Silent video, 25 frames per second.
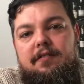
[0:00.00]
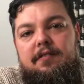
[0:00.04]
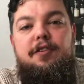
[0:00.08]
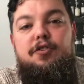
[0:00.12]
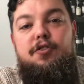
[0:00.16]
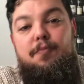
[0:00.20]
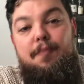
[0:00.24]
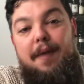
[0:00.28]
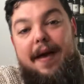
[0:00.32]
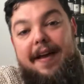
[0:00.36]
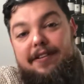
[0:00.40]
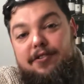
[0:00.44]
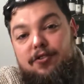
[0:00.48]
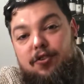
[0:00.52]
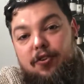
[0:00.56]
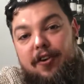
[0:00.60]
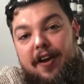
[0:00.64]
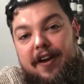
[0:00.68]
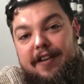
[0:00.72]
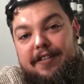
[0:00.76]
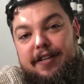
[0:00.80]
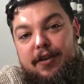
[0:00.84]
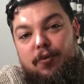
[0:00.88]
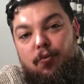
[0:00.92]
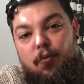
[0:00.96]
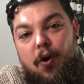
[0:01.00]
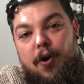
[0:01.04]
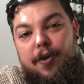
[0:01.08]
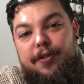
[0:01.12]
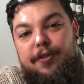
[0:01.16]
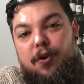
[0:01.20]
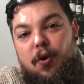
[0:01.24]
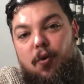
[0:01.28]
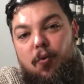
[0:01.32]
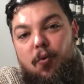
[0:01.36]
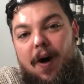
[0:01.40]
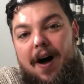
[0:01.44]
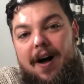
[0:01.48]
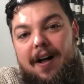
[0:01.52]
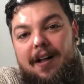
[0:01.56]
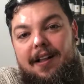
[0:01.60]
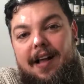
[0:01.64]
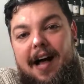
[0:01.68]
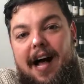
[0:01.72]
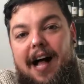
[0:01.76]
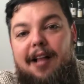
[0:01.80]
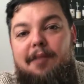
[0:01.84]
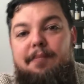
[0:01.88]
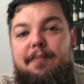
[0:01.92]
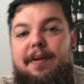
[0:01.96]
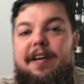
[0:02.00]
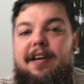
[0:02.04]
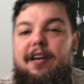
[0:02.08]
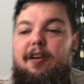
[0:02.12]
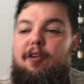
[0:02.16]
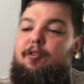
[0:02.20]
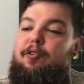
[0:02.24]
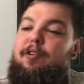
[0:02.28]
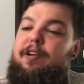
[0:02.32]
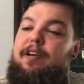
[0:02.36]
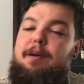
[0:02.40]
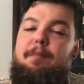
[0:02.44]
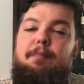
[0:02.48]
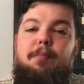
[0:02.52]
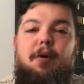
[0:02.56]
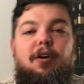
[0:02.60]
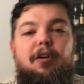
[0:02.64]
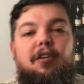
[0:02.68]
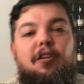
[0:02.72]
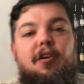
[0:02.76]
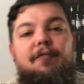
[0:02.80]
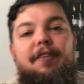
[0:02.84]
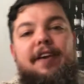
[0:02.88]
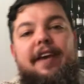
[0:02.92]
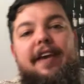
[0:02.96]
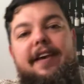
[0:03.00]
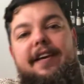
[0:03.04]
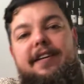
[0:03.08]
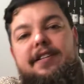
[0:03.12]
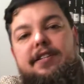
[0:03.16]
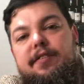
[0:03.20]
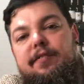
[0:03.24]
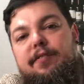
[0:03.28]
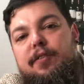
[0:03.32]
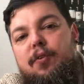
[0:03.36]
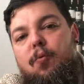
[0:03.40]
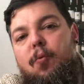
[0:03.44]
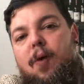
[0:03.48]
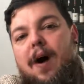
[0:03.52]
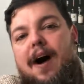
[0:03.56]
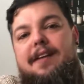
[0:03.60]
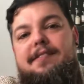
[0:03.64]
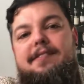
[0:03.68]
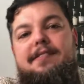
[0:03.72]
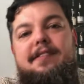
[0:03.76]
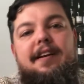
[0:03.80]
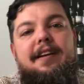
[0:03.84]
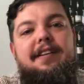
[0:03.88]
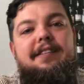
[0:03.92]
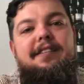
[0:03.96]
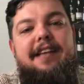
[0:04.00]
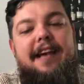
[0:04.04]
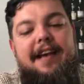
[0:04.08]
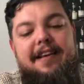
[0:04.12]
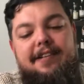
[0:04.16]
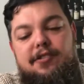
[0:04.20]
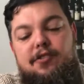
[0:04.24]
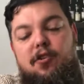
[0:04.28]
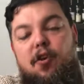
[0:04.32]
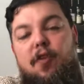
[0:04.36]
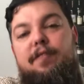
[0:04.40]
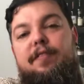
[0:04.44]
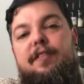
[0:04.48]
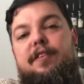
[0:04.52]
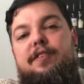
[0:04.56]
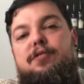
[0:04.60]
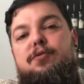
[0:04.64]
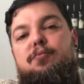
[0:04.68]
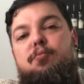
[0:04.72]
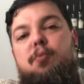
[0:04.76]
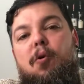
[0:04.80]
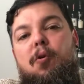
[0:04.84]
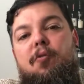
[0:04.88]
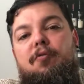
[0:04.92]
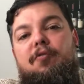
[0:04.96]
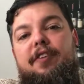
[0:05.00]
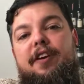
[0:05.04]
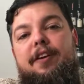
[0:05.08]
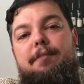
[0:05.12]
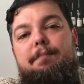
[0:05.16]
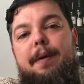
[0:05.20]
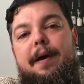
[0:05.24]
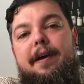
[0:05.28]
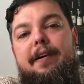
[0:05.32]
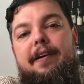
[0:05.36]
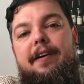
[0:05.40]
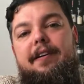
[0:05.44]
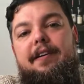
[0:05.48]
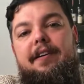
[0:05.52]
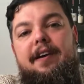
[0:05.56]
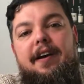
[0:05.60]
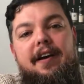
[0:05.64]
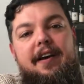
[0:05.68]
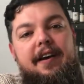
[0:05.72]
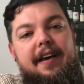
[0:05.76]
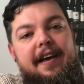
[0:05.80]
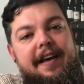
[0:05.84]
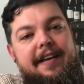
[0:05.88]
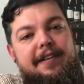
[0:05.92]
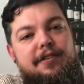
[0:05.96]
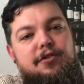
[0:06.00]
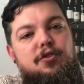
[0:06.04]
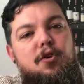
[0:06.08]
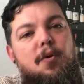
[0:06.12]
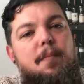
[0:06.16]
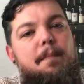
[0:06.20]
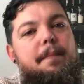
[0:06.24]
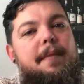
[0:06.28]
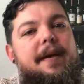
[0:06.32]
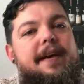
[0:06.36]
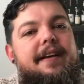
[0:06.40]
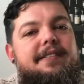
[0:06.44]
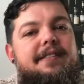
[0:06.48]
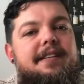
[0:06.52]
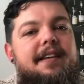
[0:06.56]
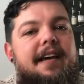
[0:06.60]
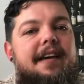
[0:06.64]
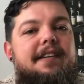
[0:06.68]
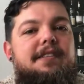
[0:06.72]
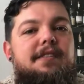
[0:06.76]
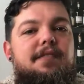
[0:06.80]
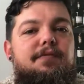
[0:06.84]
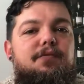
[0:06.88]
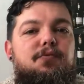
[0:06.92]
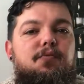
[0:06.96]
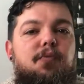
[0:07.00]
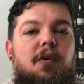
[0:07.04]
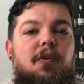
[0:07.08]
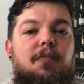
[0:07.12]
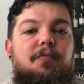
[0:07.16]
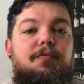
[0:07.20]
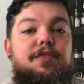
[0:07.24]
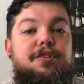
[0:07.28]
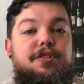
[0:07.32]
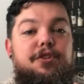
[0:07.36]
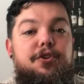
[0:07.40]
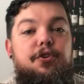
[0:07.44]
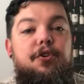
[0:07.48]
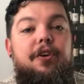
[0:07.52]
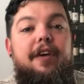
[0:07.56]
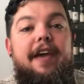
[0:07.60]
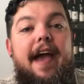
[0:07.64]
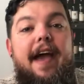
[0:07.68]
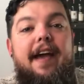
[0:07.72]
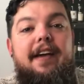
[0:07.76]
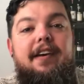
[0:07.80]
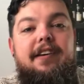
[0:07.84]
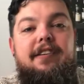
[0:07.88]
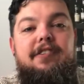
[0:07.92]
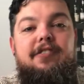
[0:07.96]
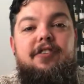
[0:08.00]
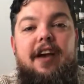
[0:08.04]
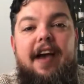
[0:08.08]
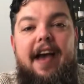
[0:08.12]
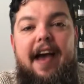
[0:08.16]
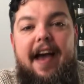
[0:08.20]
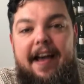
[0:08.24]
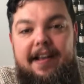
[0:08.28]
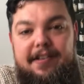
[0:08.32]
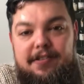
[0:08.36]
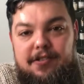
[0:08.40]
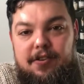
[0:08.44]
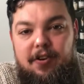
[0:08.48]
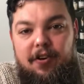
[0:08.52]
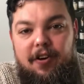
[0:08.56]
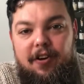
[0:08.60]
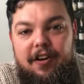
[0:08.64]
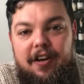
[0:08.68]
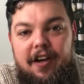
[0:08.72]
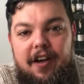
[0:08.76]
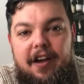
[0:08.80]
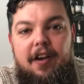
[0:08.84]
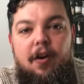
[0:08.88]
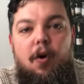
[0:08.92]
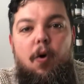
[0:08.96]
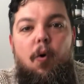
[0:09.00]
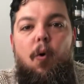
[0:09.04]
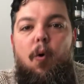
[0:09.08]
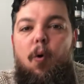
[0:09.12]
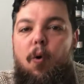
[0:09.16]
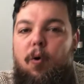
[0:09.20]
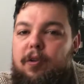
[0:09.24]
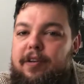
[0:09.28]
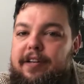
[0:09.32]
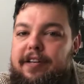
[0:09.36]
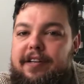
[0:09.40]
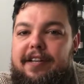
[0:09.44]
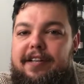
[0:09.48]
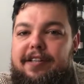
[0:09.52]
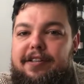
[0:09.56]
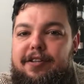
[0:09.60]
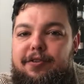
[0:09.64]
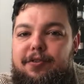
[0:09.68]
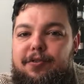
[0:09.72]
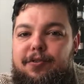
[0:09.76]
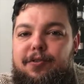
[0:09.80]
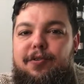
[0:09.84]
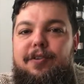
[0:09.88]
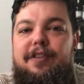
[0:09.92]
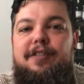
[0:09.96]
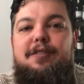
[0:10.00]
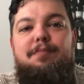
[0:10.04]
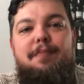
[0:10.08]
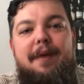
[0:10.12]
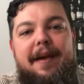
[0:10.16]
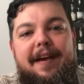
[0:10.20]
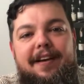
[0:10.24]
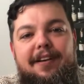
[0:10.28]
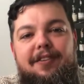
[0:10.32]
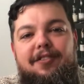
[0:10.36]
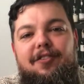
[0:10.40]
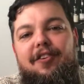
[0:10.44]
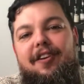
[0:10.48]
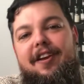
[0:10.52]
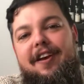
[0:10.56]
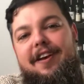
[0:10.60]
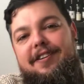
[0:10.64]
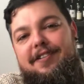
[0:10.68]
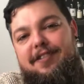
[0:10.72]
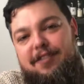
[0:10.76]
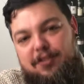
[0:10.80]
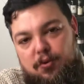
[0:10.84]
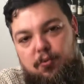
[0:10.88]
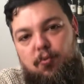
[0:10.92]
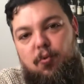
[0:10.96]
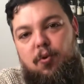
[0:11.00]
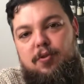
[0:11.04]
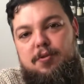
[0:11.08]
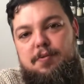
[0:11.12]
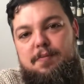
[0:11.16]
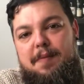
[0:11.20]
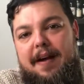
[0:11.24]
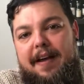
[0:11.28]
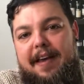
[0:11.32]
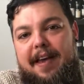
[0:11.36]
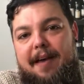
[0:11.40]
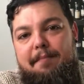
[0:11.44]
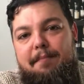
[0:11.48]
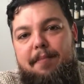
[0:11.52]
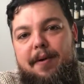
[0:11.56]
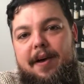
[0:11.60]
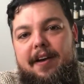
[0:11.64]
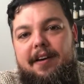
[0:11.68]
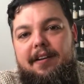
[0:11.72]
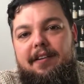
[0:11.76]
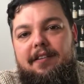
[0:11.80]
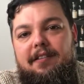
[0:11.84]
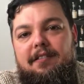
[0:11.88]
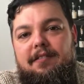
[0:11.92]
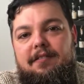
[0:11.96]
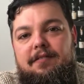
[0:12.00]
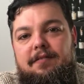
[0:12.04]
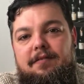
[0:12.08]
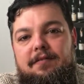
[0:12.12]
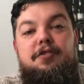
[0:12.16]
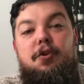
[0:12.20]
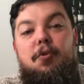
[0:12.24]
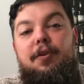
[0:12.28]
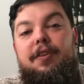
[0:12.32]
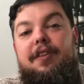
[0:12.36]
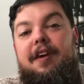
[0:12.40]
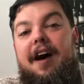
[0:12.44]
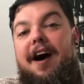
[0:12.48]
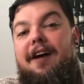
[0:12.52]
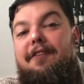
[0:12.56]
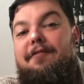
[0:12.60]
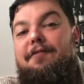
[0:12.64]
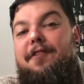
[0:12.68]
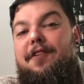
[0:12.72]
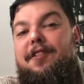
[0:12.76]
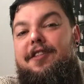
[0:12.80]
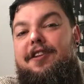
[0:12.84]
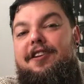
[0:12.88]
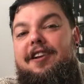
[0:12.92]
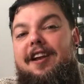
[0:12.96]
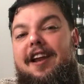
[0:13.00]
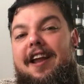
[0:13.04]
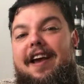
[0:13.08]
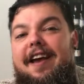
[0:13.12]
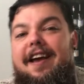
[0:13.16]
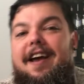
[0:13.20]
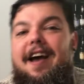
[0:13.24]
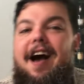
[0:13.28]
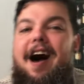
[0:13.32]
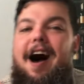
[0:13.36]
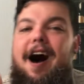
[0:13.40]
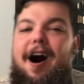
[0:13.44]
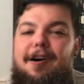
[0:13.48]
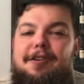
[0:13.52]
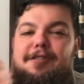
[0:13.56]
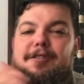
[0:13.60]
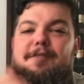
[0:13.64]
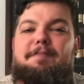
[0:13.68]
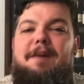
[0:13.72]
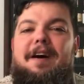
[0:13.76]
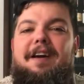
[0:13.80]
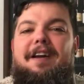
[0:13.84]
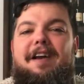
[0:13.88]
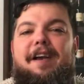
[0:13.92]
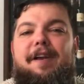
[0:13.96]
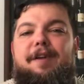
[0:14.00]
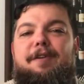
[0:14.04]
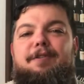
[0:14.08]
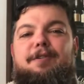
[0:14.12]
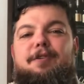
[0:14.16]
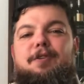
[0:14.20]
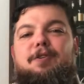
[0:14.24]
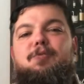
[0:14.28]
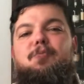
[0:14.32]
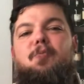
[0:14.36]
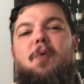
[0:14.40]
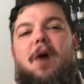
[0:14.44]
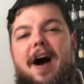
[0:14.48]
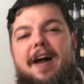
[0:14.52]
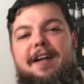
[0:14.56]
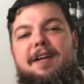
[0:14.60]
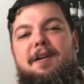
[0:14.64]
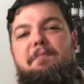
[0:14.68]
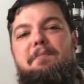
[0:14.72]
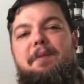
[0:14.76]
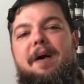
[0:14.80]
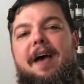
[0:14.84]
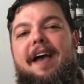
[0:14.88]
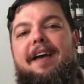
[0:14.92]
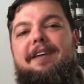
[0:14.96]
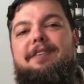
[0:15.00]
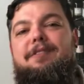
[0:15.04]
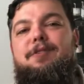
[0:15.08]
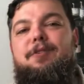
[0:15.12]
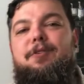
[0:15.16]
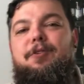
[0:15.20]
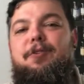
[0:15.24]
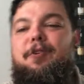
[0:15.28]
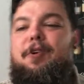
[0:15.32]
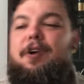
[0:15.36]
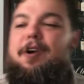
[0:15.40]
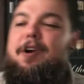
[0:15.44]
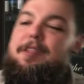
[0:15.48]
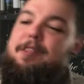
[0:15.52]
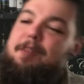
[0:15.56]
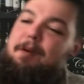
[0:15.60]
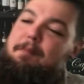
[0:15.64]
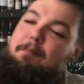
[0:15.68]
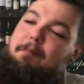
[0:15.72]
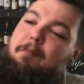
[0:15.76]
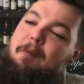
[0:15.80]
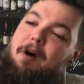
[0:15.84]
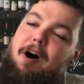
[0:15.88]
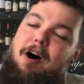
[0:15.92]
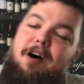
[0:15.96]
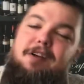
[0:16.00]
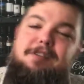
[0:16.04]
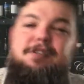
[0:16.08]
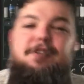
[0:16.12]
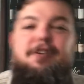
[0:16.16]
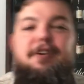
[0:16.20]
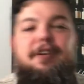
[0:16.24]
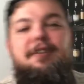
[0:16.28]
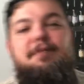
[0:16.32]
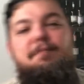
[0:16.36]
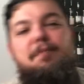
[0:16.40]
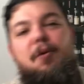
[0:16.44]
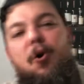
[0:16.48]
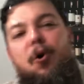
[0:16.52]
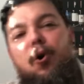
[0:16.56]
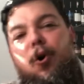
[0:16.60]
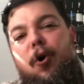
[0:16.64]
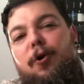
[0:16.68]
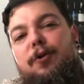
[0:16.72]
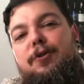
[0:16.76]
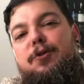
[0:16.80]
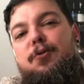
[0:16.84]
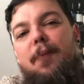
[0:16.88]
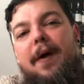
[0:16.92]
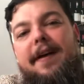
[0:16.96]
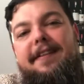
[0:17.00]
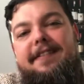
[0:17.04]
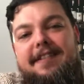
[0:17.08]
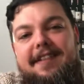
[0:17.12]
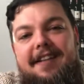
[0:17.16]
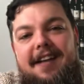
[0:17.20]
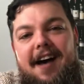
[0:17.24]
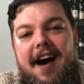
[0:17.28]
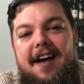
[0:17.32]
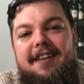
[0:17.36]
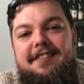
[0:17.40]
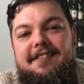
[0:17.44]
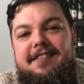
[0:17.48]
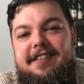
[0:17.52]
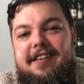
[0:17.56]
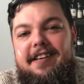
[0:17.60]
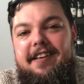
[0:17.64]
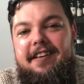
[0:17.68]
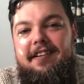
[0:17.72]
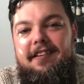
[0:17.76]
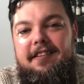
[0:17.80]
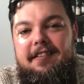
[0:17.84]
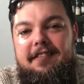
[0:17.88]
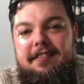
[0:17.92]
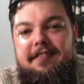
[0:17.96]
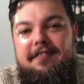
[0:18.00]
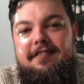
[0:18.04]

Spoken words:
To make donating worth your while, I'll be including a bottle of each of the wines that I taste over this 12-week period into a mixed case of 12, which you can get your hands on. All you need to do is make a donation towards my campaign. So without further delay, how's about I introduce wine number 8 to you, the Maastricht Merlot 2019.